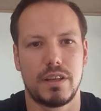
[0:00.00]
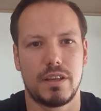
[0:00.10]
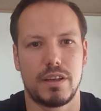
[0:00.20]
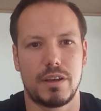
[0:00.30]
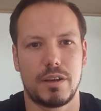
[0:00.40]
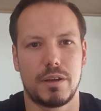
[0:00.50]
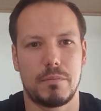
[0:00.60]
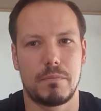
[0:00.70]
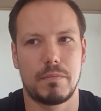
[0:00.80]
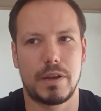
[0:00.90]

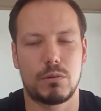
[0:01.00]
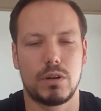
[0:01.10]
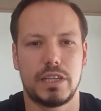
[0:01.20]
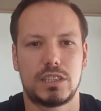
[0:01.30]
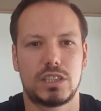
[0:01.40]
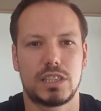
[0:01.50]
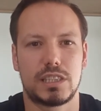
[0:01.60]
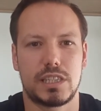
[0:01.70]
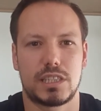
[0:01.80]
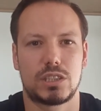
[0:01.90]
it will lead to
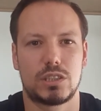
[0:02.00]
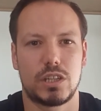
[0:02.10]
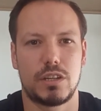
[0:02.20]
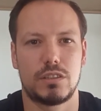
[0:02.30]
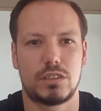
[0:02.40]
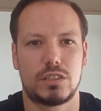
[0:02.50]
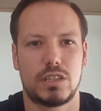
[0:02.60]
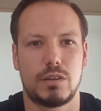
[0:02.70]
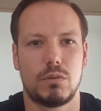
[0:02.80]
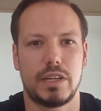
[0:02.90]
success, and
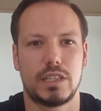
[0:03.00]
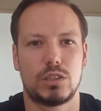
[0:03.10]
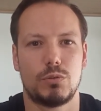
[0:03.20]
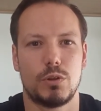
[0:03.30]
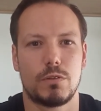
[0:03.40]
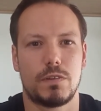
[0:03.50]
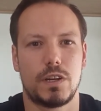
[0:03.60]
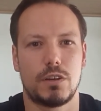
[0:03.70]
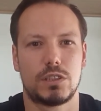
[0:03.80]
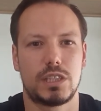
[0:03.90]
it will lead to another
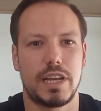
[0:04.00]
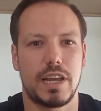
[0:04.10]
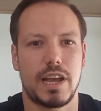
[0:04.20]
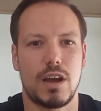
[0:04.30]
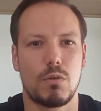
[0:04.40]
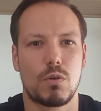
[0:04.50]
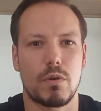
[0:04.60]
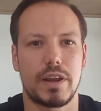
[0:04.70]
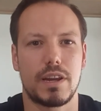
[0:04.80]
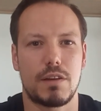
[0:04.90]
video saying how
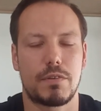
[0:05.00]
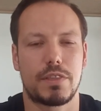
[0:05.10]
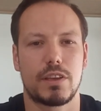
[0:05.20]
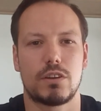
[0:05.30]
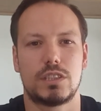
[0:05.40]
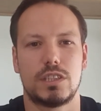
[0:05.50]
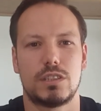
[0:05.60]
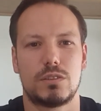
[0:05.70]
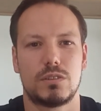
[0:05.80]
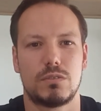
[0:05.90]
great everything I
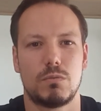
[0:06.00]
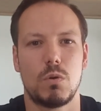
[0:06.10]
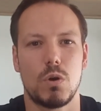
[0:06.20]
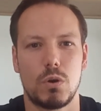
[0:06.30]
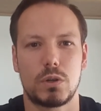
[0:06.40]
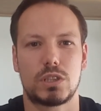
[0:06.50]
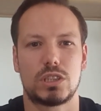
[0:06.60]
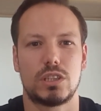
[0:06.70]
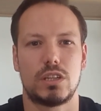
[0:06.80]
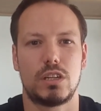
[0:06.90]
did
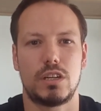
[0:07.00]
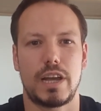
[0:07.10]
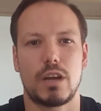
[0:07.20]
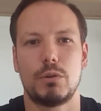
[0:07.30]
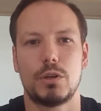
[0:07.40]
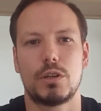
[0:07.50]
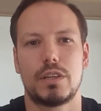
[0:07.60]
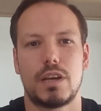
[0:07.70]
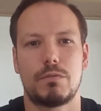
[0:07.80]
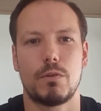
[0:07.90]
worked and how you
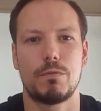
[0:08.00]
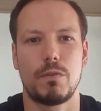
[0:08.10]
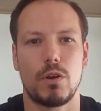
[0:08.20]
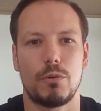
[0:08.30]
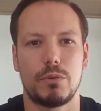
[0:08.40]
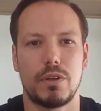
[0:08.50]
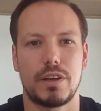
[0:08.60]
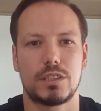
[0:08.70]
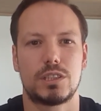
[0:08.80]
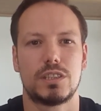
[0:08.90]
can therefore follow
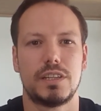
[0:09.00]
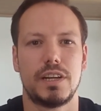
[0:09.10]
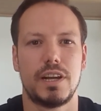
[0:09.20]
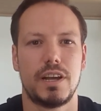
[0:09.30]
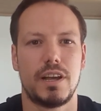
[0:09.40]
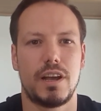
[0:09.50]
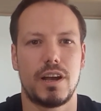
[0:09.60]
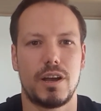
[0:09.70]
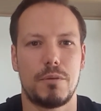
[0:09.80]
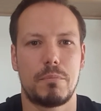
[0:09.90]
that.
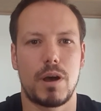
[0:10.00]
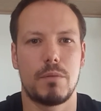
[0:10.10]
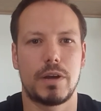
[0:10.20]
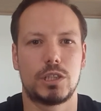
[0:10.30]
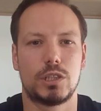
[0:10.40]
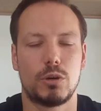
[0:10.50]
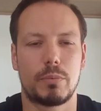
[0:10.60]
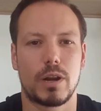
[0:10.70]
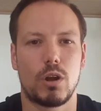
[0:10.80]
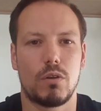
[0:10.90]
But I imagine there'll
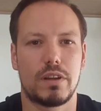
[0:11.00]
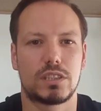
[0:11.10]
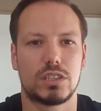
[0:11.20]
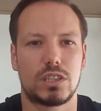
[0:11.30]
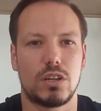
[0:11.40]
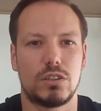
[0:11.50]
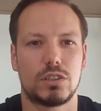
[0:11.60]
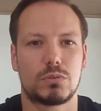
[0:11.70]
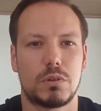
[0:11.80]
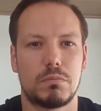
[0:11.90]
be a lot of lessons learned
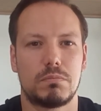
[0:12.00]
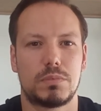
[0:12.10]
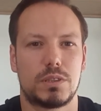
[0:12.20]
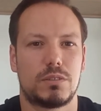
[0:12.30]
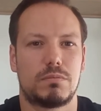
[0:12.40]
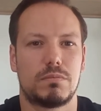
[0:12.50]
as well. So